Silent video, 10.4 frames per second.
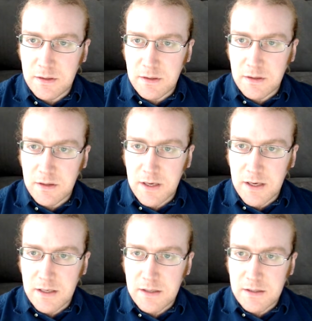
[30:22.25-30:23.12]

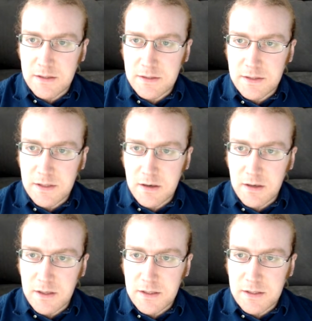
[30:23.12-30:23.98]
That is
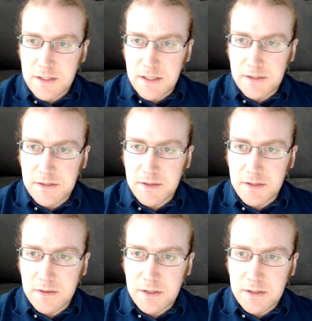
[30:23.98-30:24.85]
Atari and dead, so I
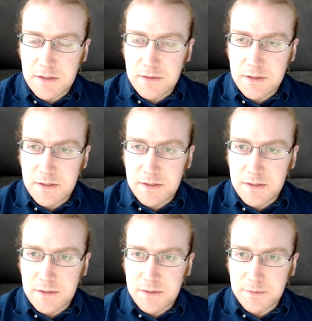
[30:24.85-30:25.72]
do need to do
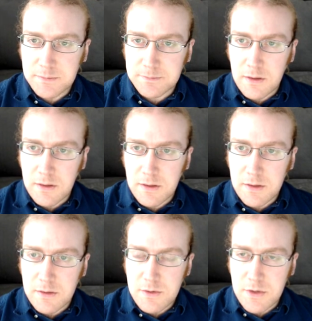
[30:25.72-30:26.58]
this. Are
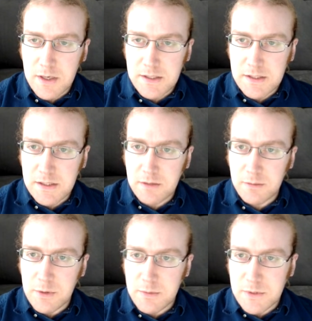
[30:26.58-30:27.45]
you trying to kill
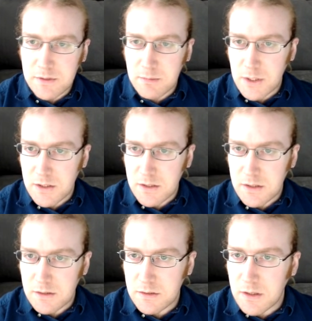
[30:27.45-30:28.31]
me, Mr.
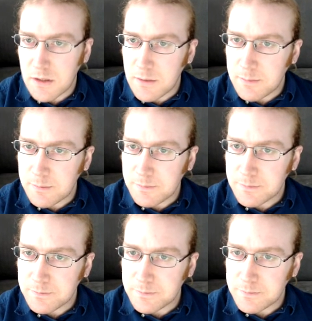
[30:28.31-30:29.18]
Bond?
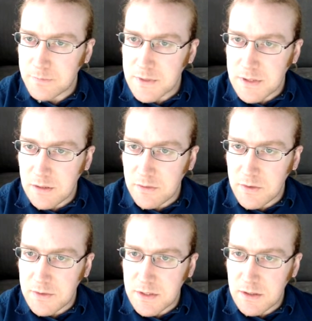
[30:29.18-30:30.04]
Let's see. If he
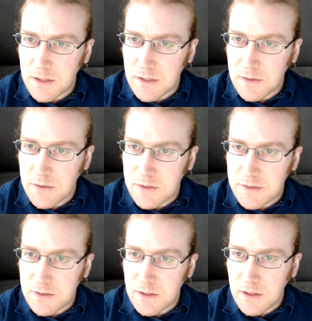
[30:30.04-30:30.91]
goes here, I can do
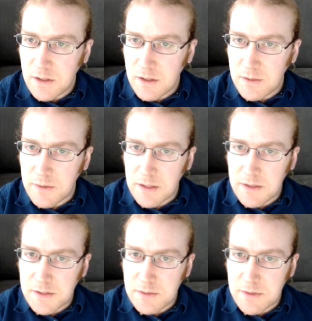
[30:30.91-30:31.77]
this. We can get a
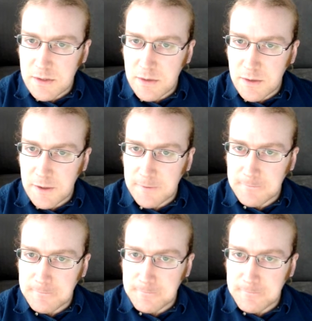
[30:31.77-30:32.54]
squeeze going.